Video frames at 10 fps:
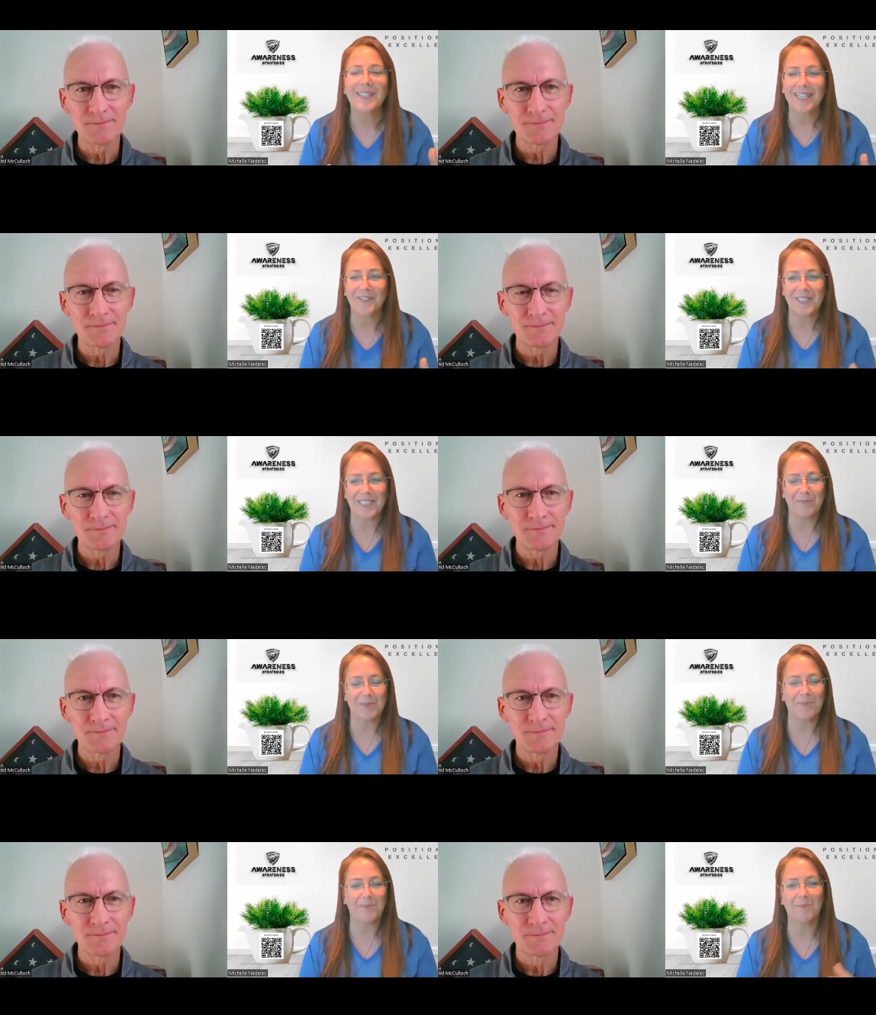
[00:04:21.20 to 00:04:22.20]
Speaker 1: that they've
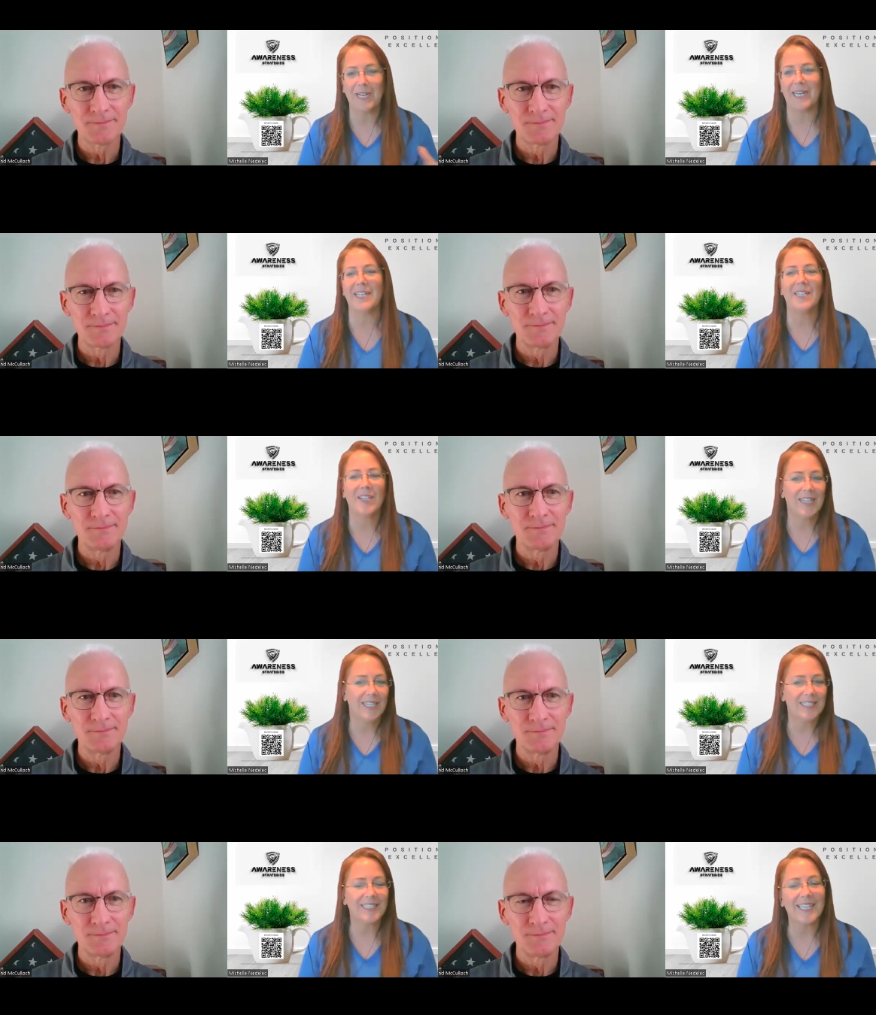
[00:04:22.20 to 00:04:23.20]
attempted, but
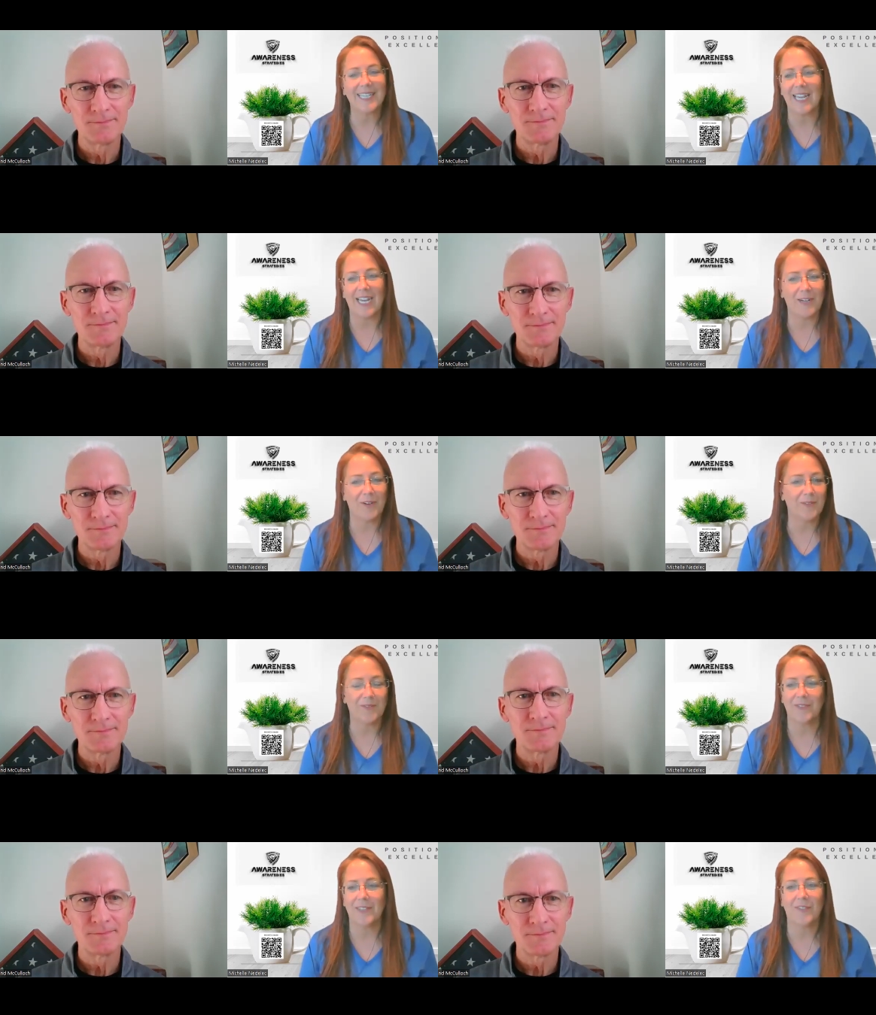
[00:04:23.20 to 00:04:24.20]
it's like, yeah,
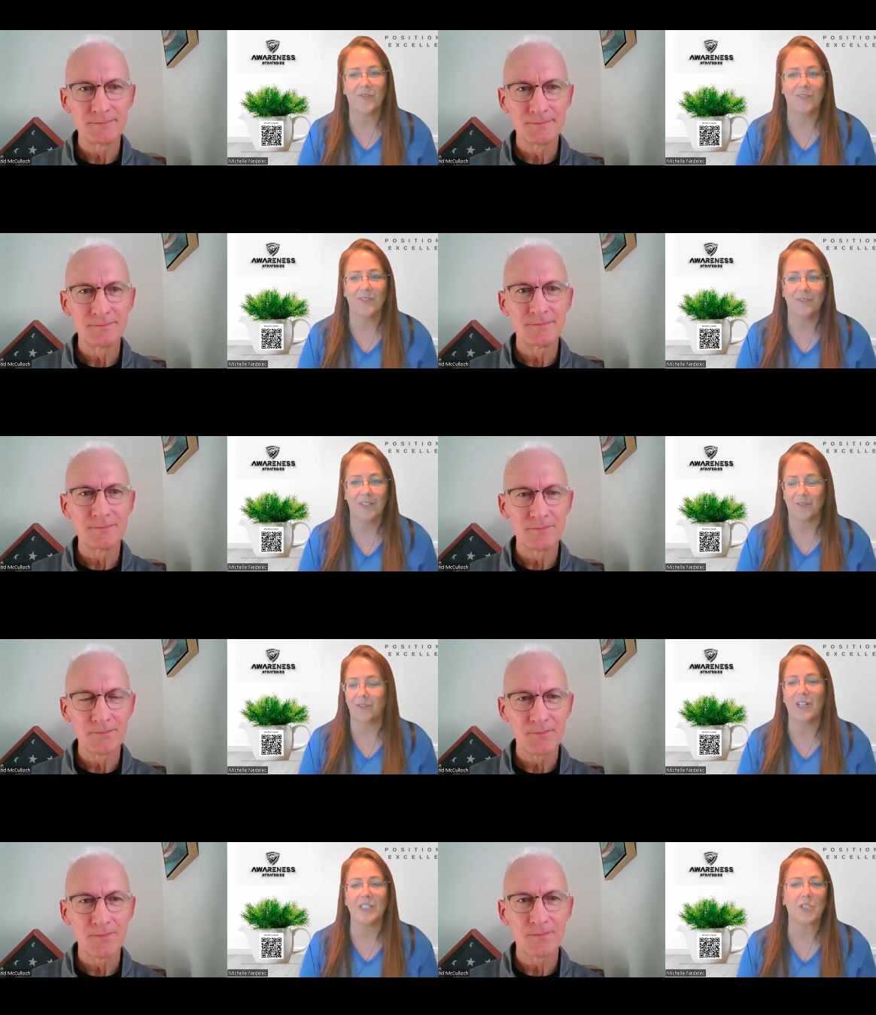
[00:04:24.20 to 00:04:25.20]
you're
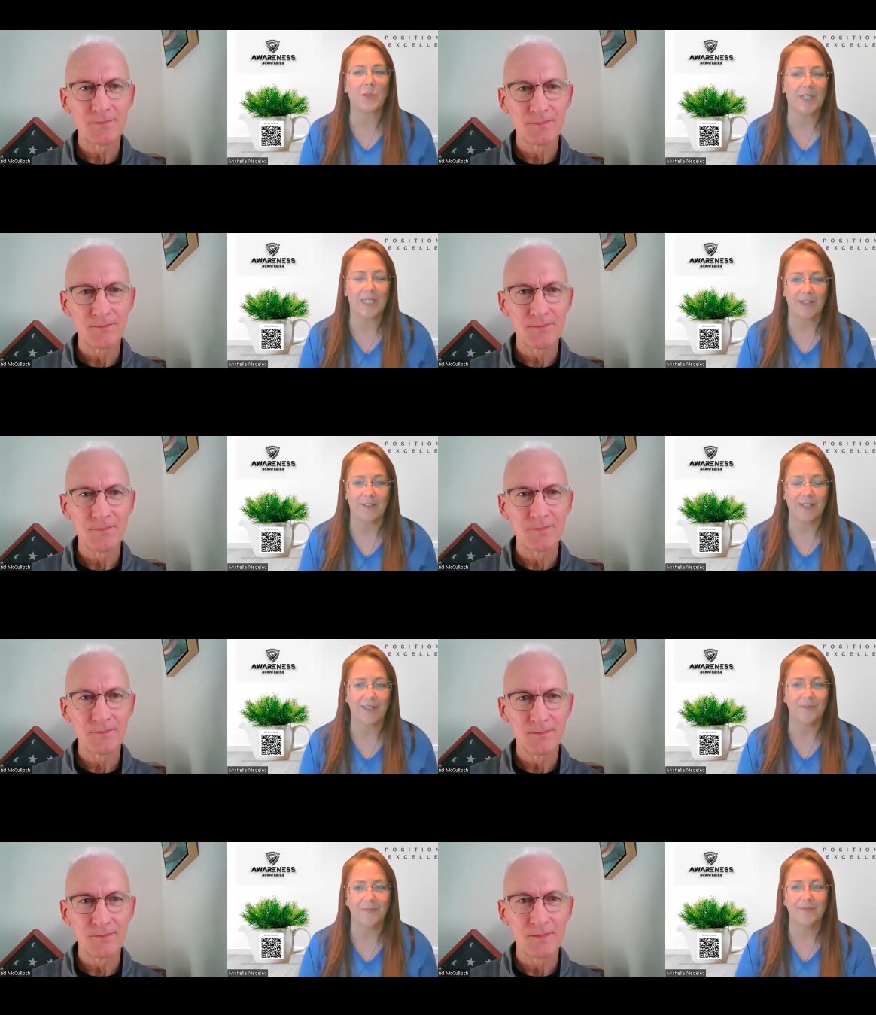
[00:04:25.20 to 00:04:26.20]
falling short here,
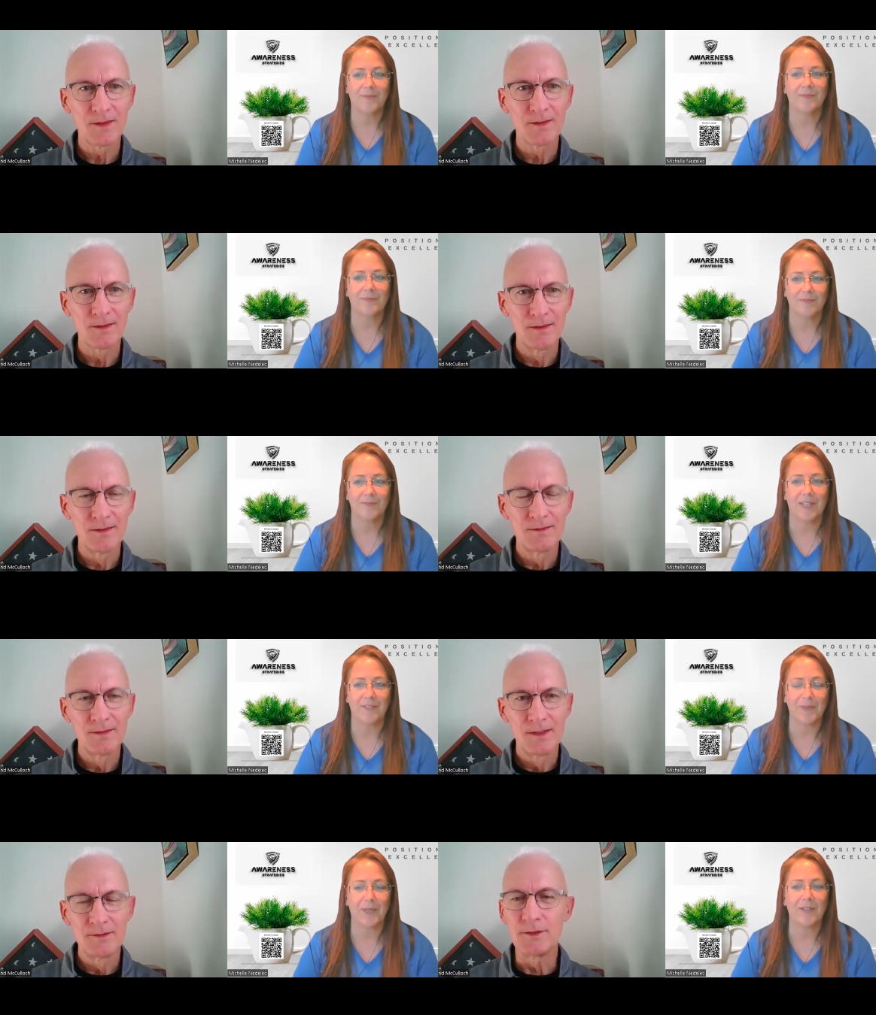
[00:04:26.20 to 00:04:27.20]
there, and
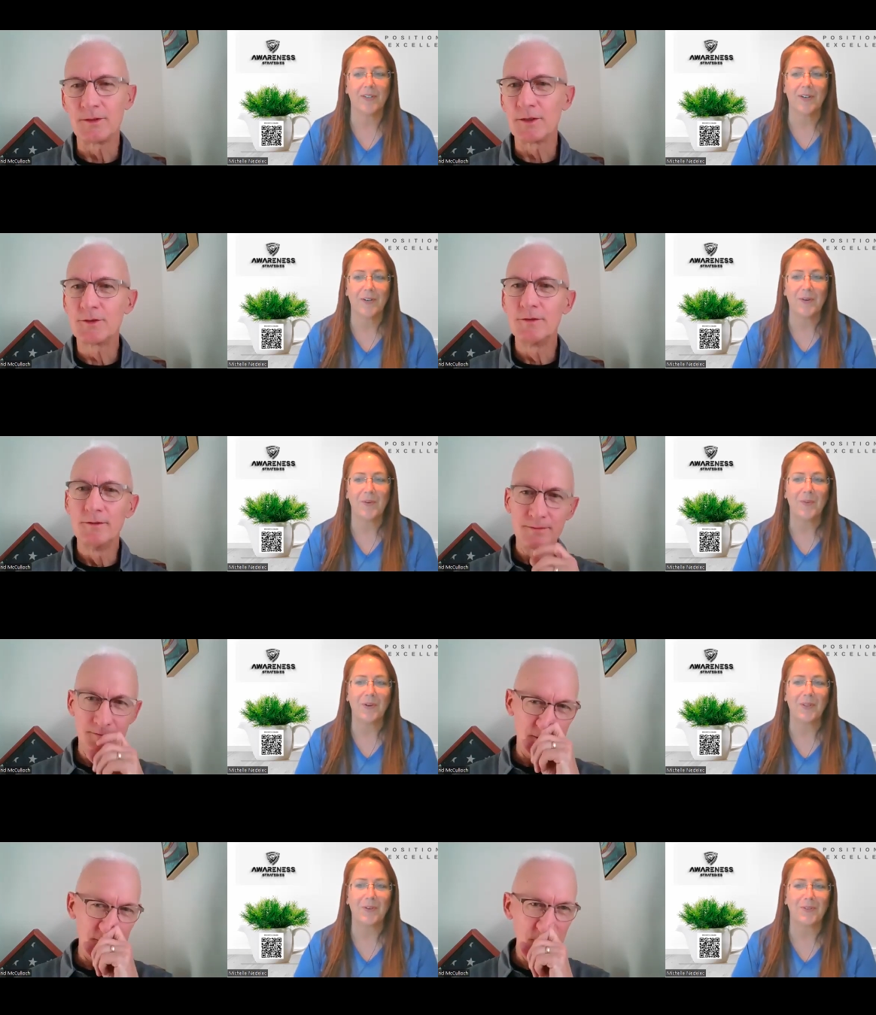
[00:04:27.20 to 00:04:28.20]
Speaker 2: everywhere. The, the,
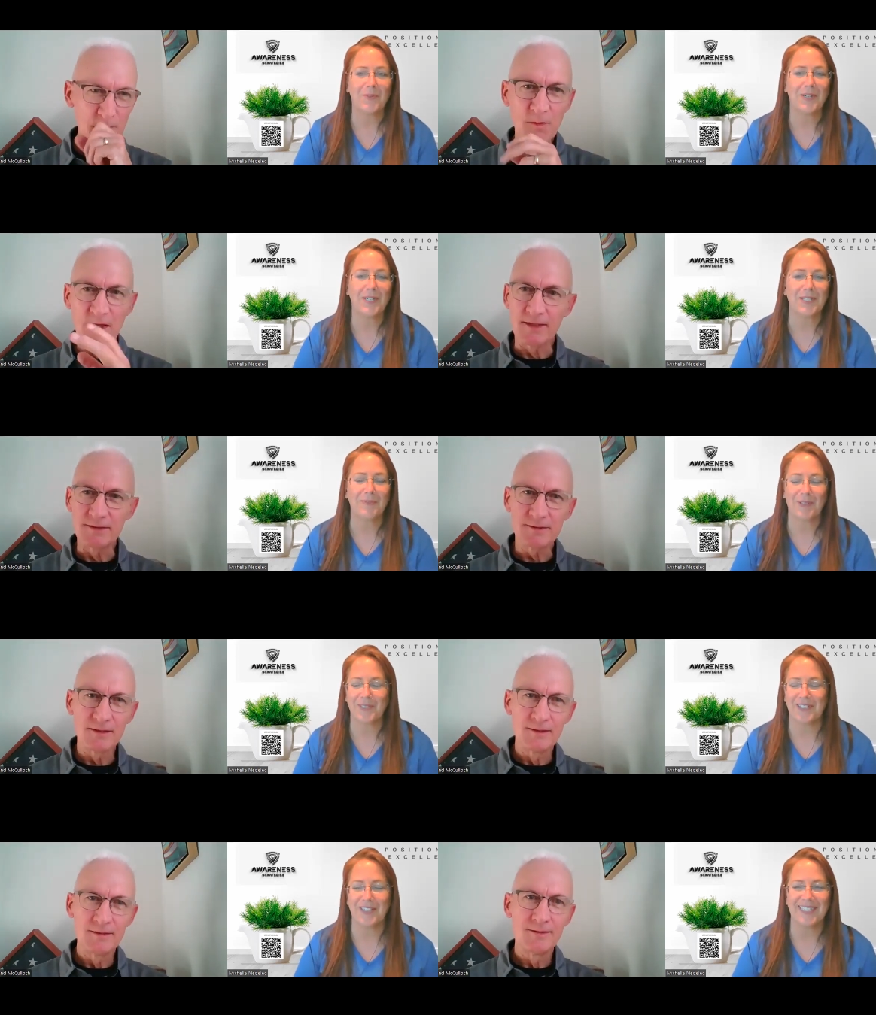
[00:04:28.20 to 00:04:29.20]
what are those? Things, what are some of
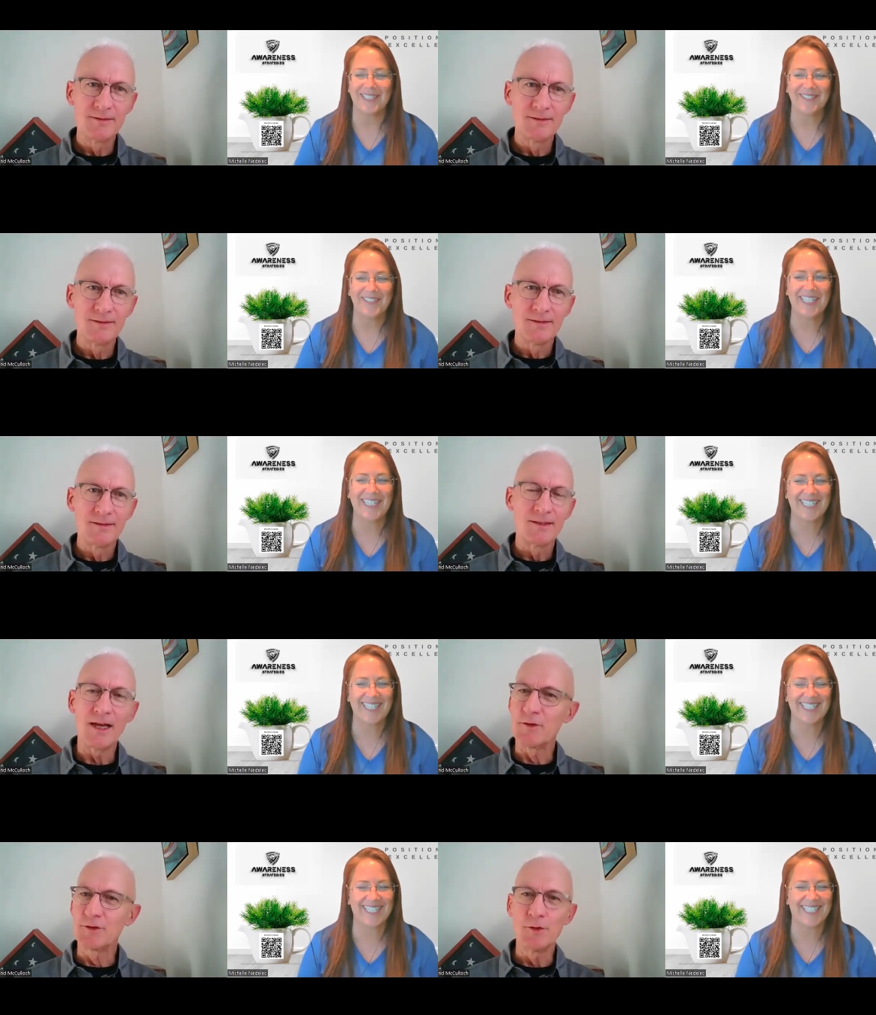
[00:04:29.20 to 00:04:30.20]
those areas? Yeah,
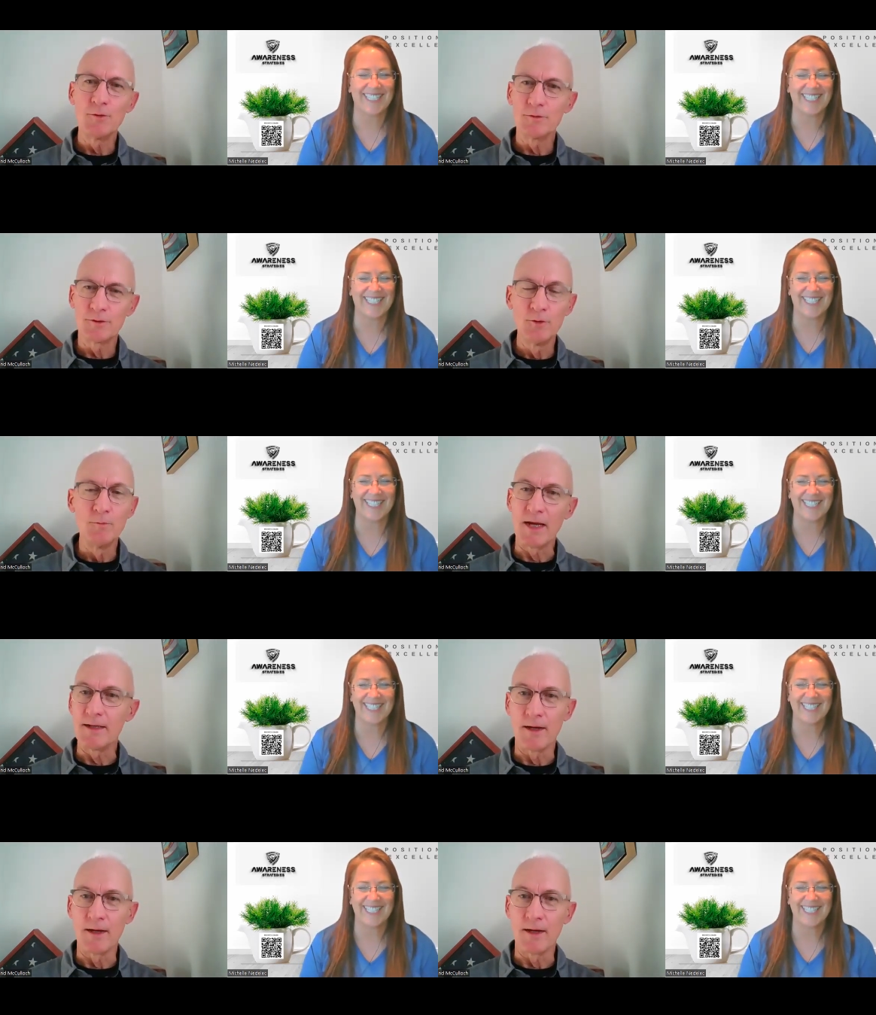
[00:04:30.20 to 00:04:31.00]
the two two main